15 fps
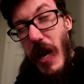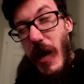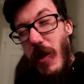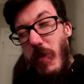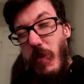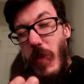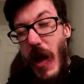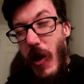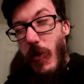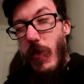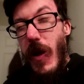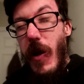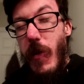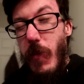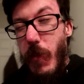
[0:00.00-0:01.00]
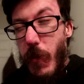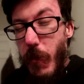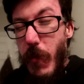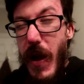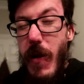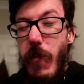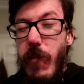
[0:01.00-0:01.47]

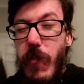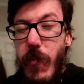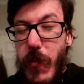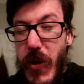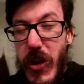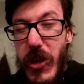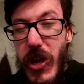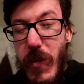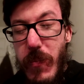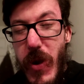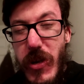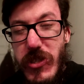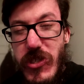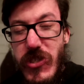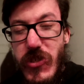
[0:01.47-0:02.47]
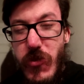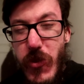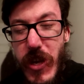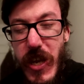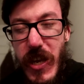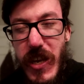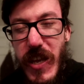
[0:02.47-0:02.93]
I'll put it up on
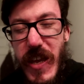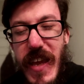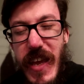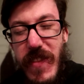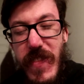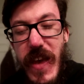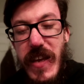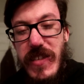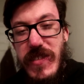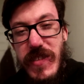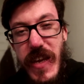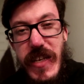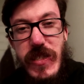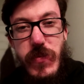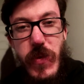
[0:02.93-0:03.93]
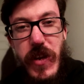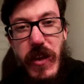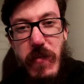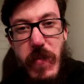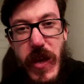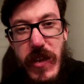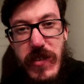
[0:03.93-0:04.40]
screen, and that's what
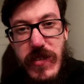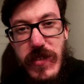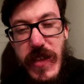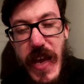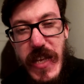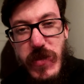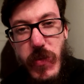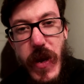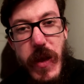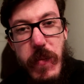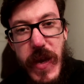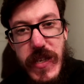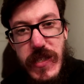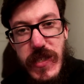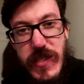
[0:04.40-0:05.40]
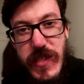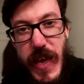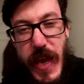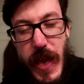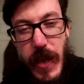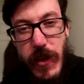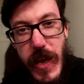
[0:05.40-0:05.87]
I meant. That's what I meant to
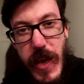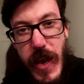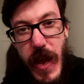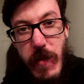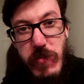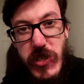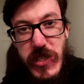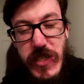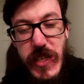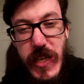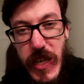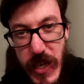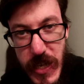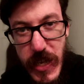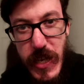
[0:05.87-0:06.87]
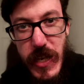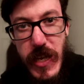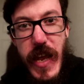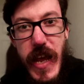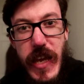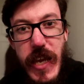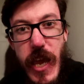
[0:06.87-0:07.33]
say. And I'm just an idiot,
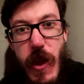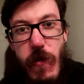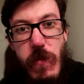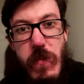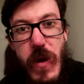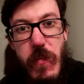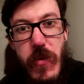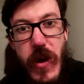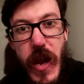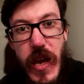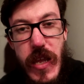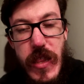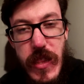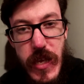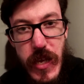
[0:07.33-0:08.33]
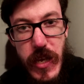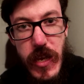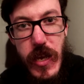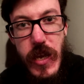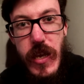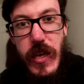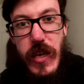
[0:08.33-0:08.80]
and I can't remember anything,